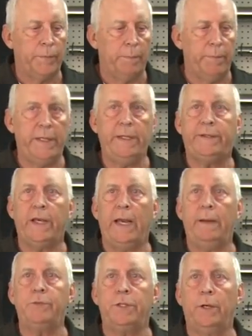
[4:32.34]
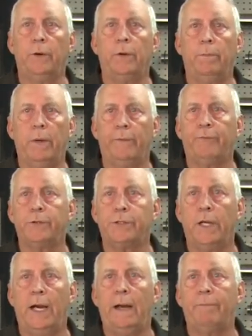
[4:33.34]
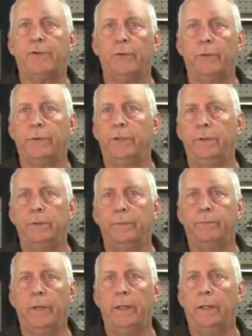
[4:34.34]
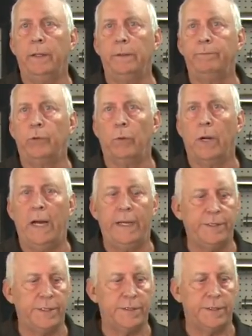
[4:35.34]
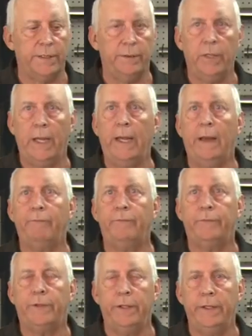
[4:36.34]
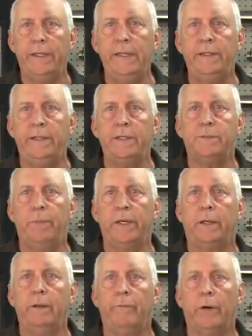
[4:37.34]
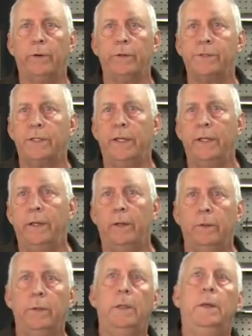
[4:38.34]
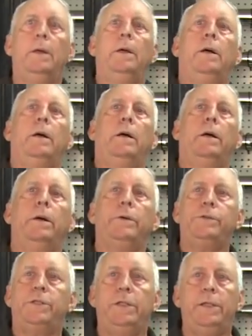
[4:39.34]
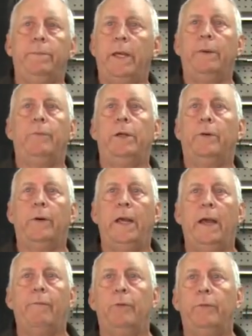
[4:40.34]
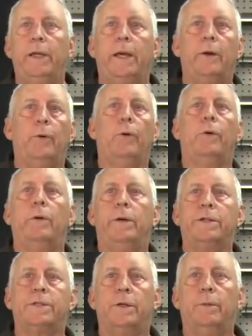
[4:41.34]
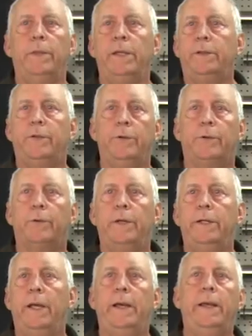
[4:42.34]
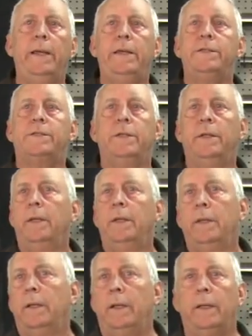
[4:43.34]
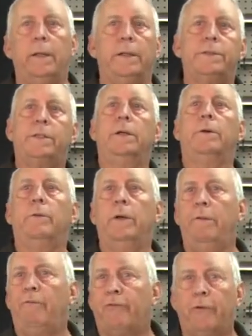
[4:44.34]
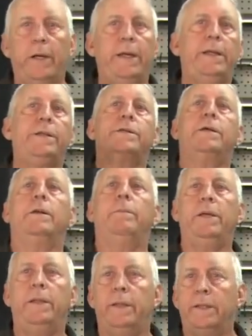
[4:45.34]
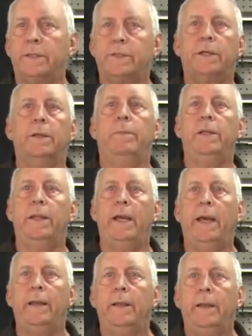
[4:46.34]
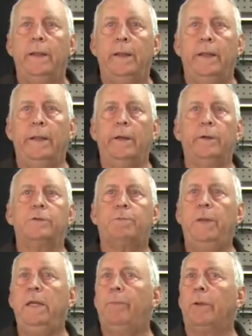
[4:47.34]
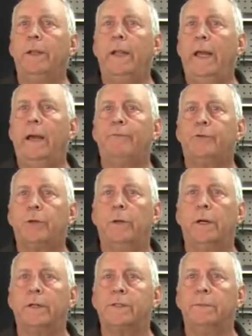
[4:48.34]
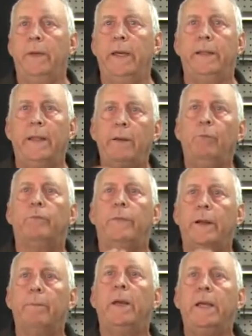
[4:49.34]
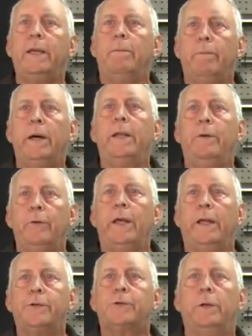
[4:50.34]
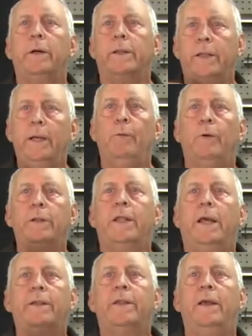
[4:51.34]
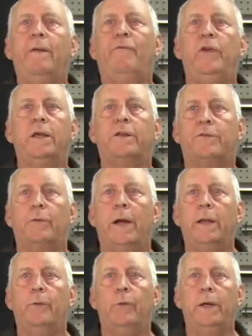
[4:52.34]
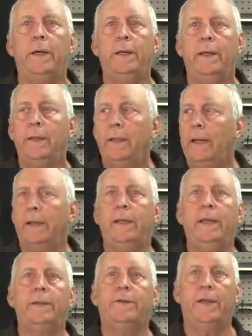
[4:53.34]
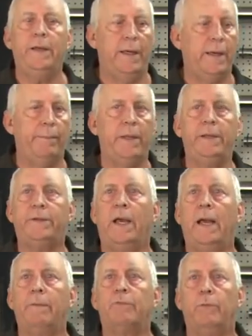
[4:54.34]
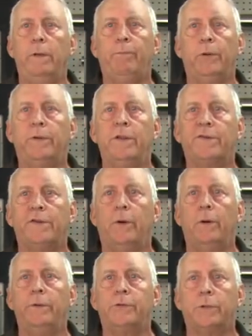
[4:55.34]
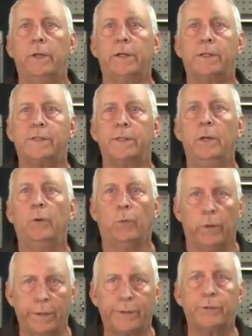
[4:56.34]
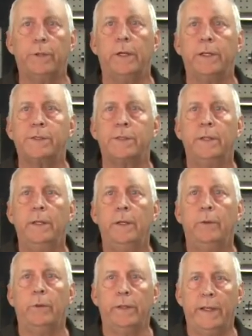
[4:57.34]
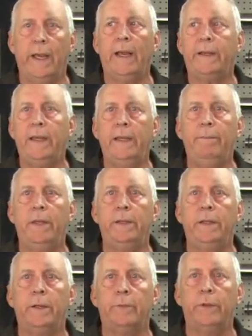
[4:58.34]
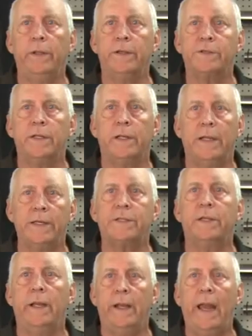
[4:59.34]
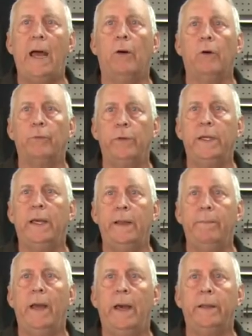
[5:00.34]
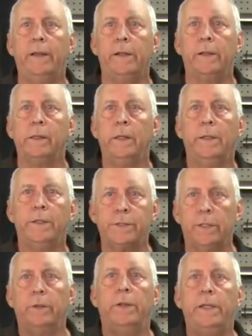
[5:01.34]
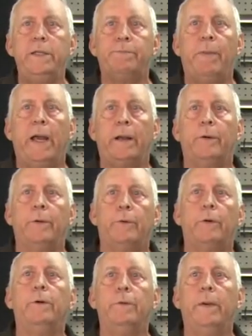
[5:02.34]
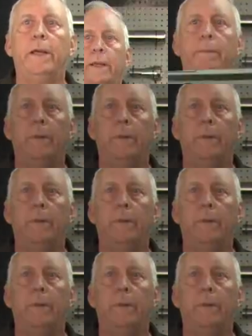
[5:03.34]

many times you go to muffler shops or to garages and you have to need these big converters and they go, oh gee man, we don't have it, we got to order it, it's going to be 2 or 3 days, it's going to run freight, it's going to be this, it's going to be that. And those people that have trucks, man, they're making money with that truck. They want that thing fixed right away. I can't tell you how many times we put this on trucks, work trucks, where the guy came in here with this in less than an hour, we had him out of here. so that he's back on the road making